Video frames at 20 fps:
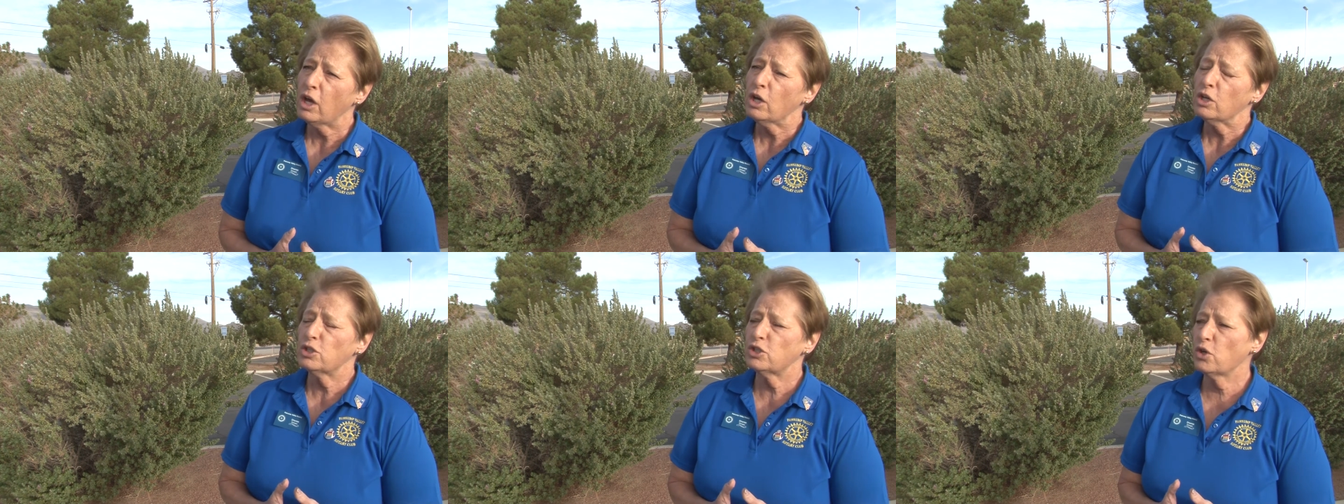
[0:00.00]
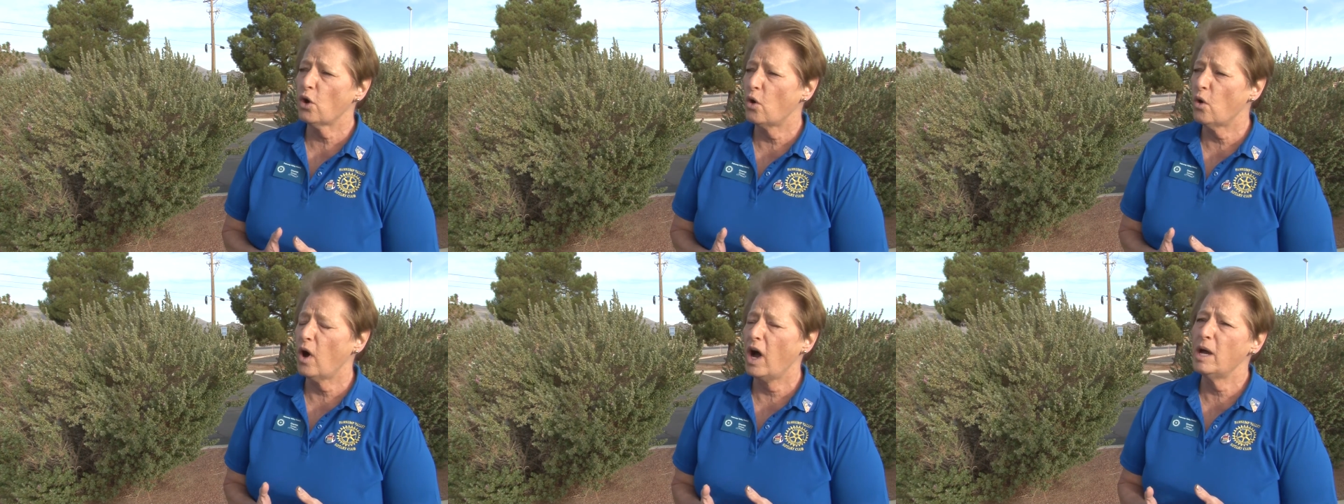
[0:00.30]

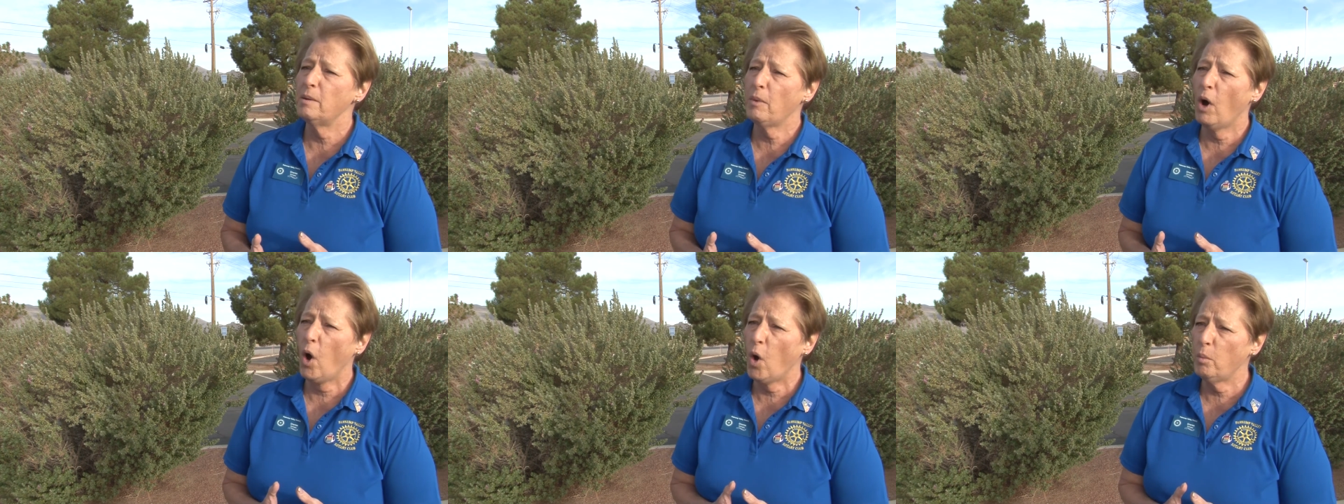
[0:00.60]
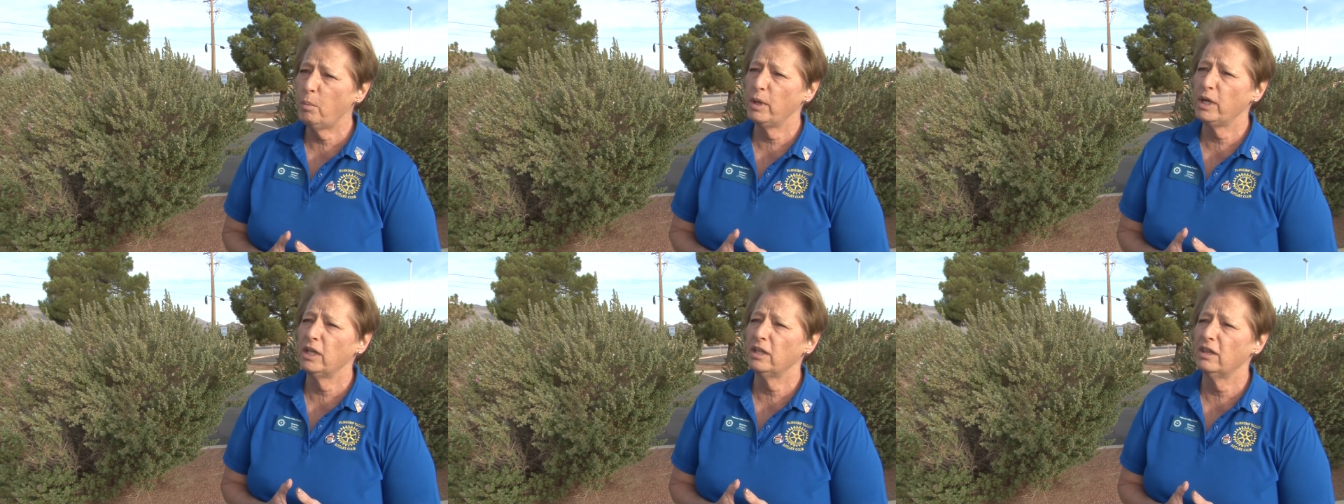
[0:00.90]
So I'm
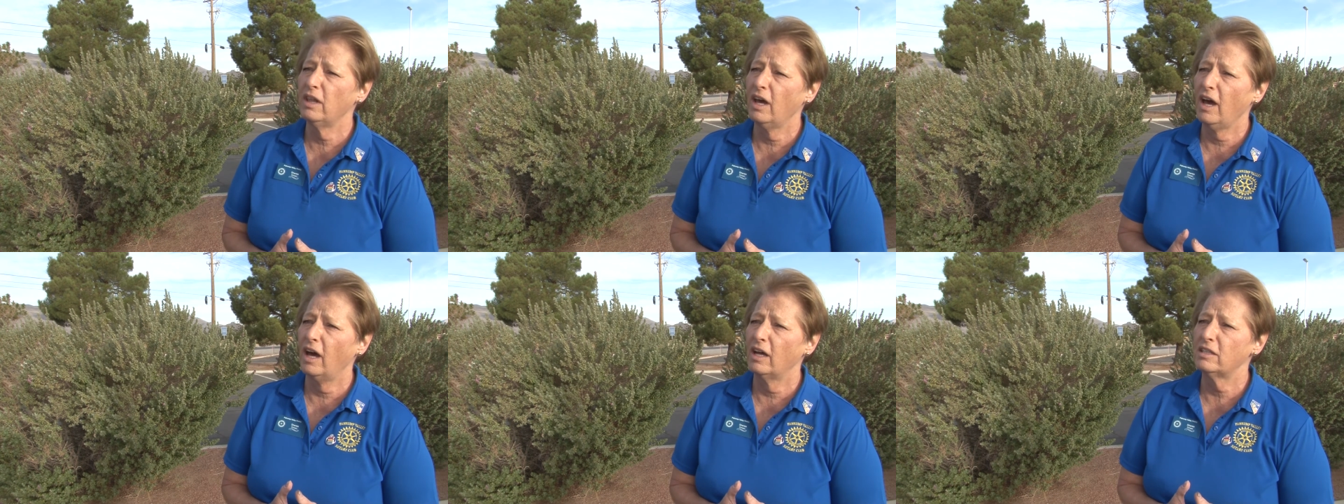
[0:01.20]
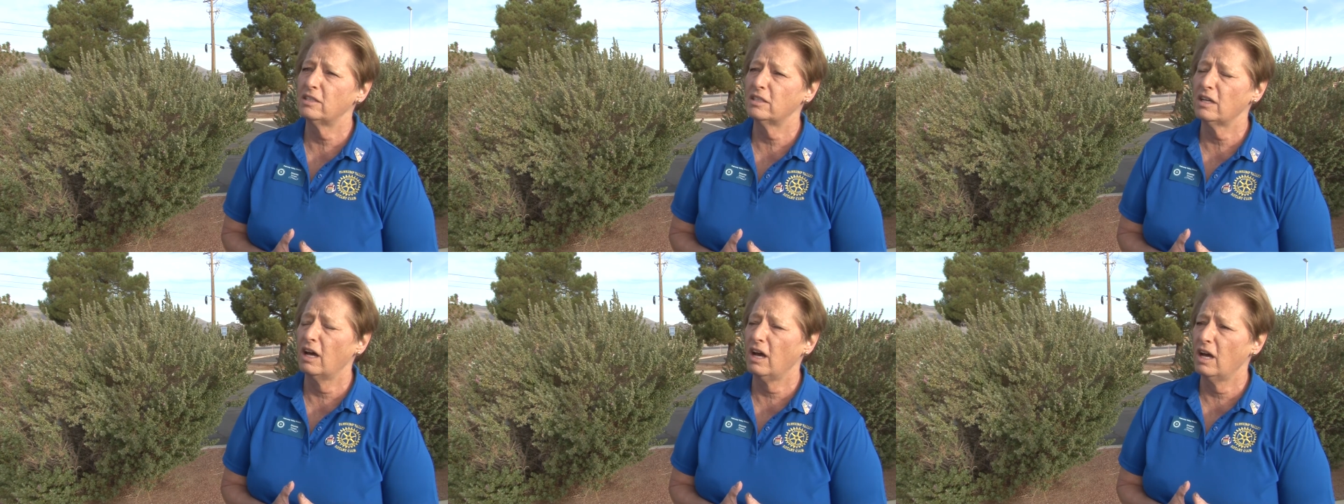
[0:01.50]
hoping
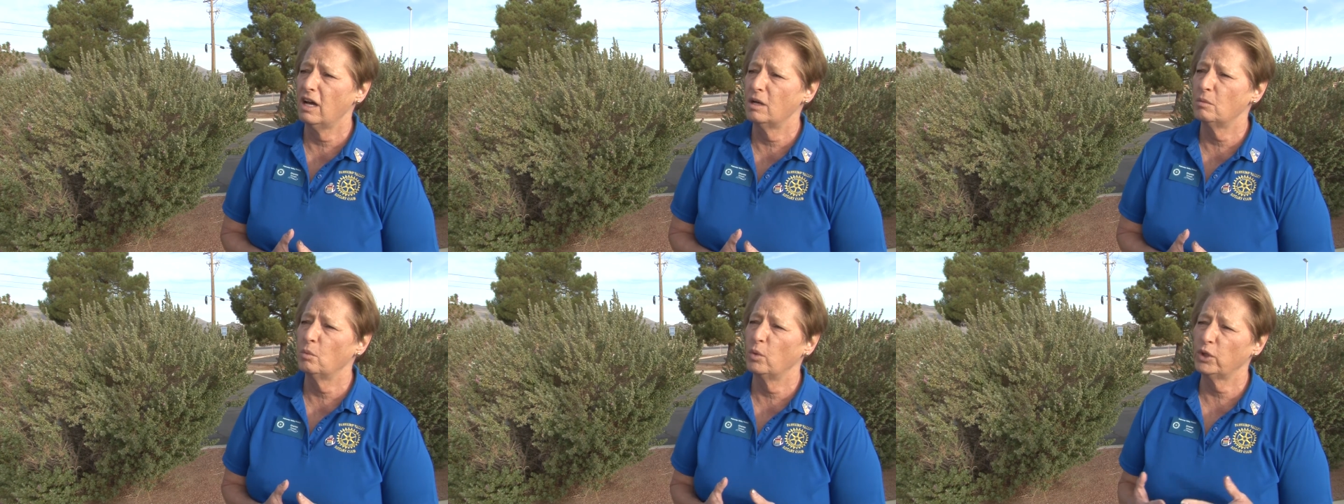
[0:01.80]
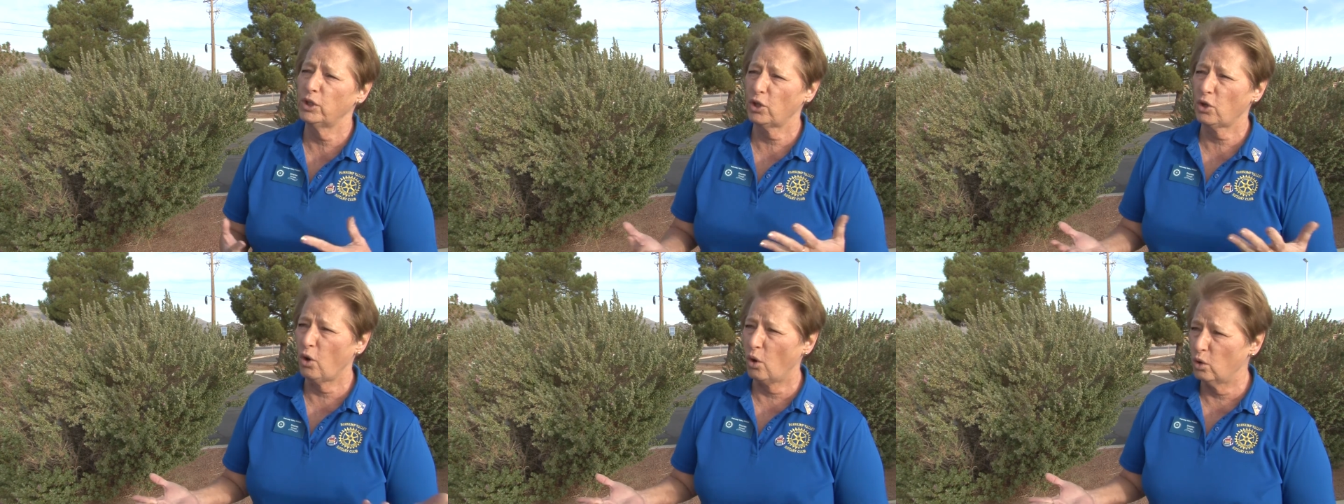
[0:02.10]
that um,
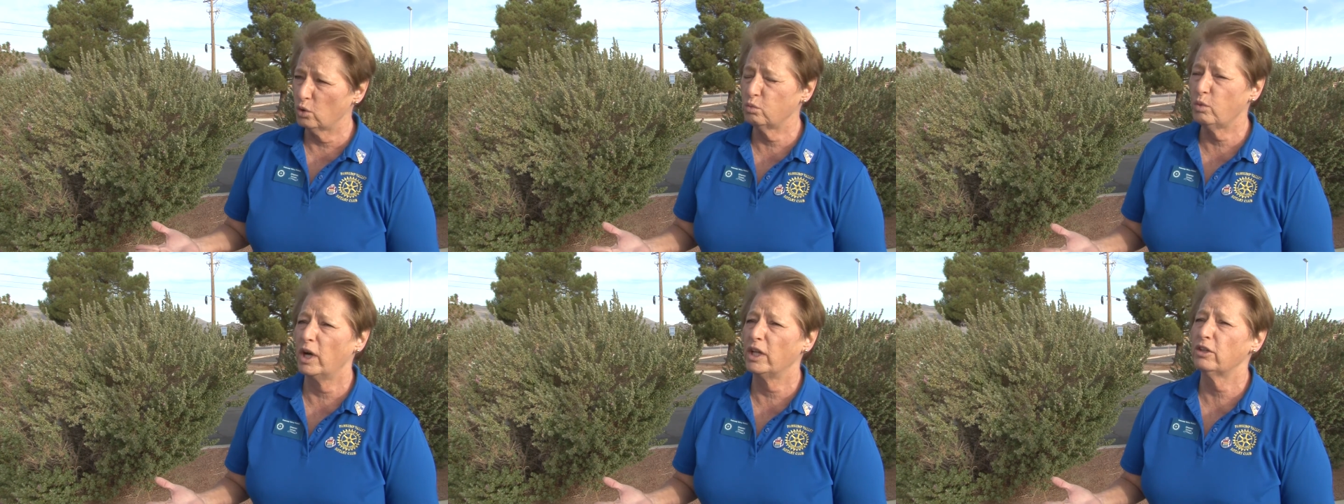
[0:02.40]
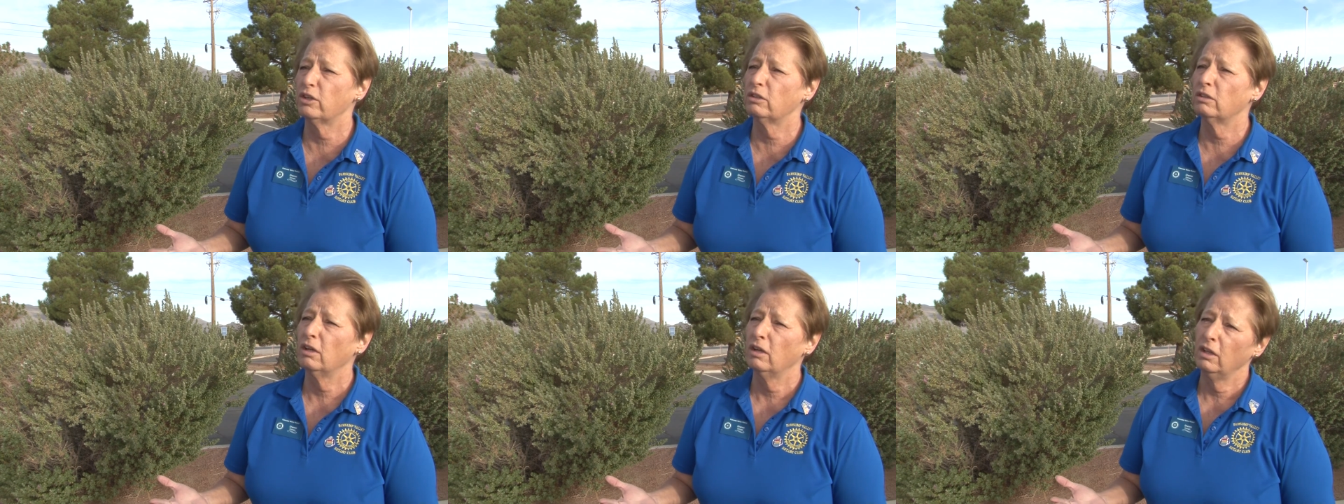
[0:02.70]
with the cold
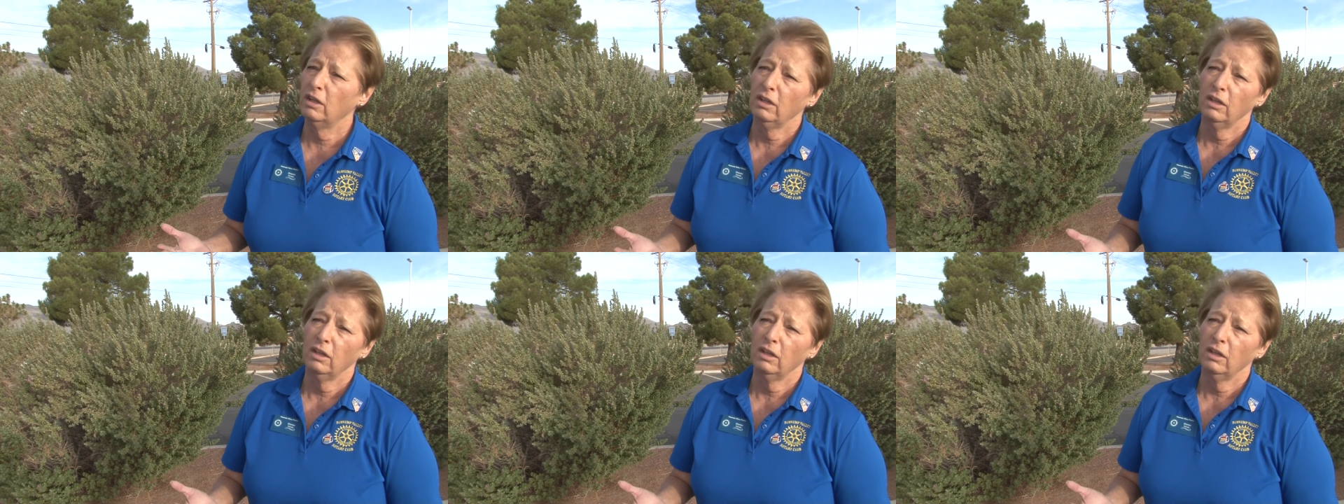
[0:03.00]
weather,